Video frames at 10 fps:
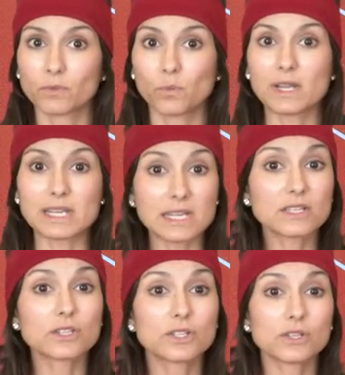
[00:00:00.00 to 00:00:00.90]
We need
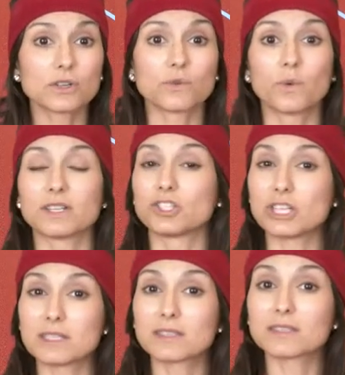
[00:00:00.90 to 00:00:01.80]
to do what
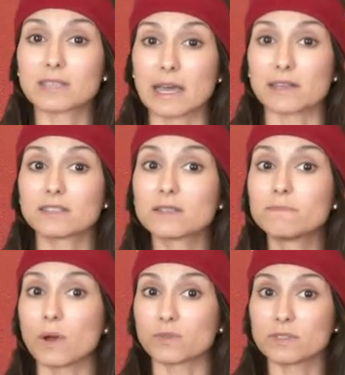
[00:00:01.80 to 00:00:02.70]
Jesus said is the
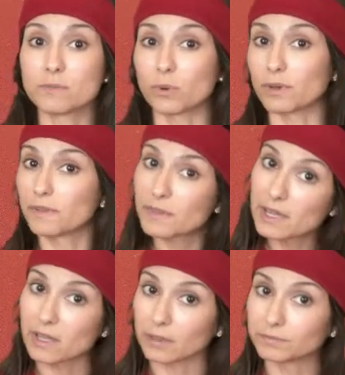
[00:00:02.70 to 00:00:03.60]
most important
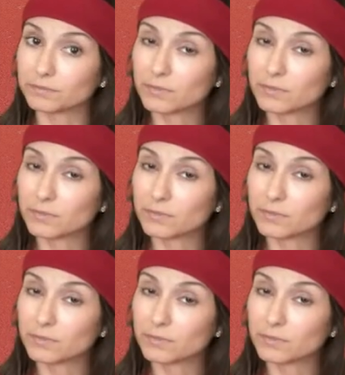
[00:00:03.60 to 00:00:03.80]
thing.